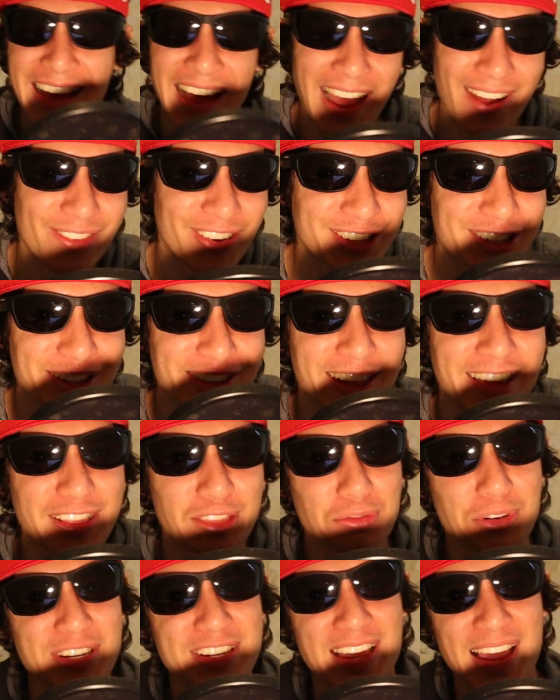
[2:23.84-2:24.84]
I watched it
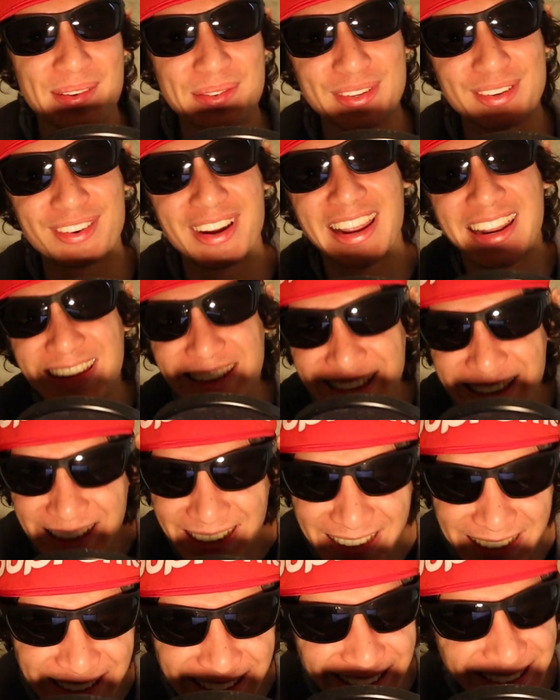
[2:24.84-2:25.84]
like 3 times already.
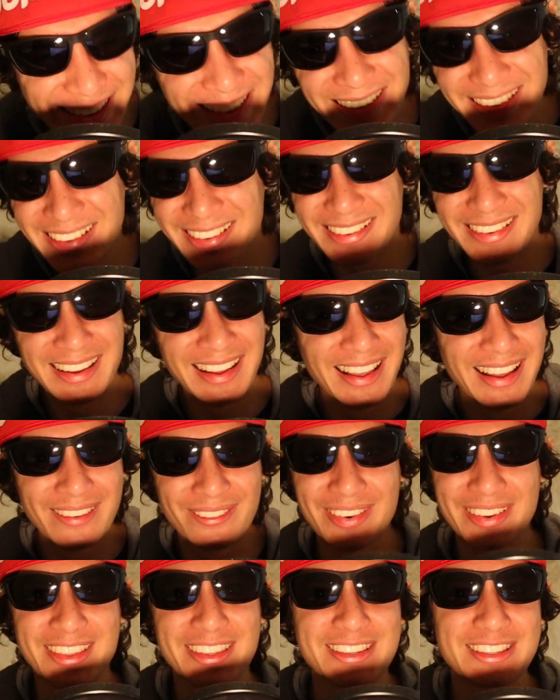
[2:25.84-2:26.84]

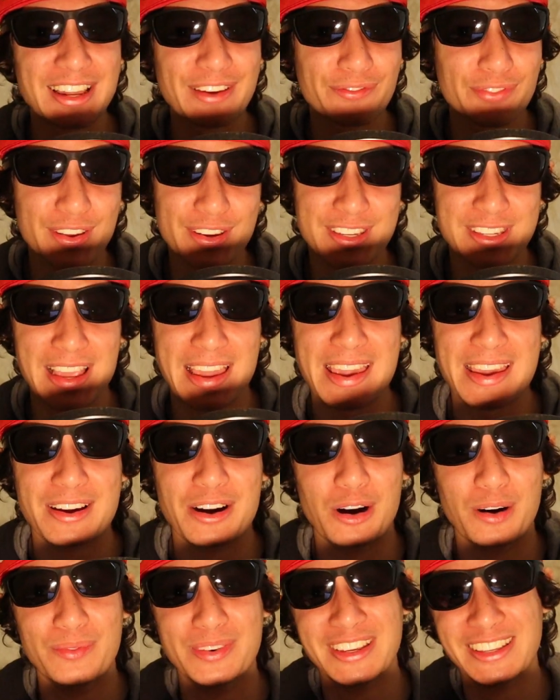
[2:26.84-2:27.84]
But the stuff they're saying,
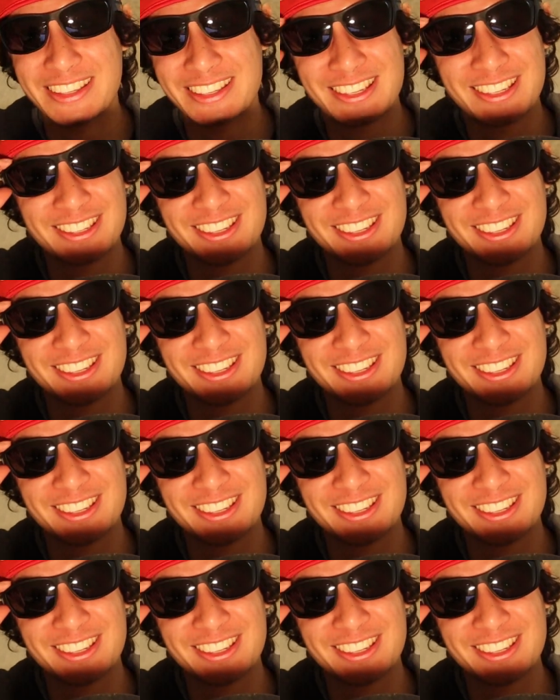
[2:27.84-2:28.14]
homie, it's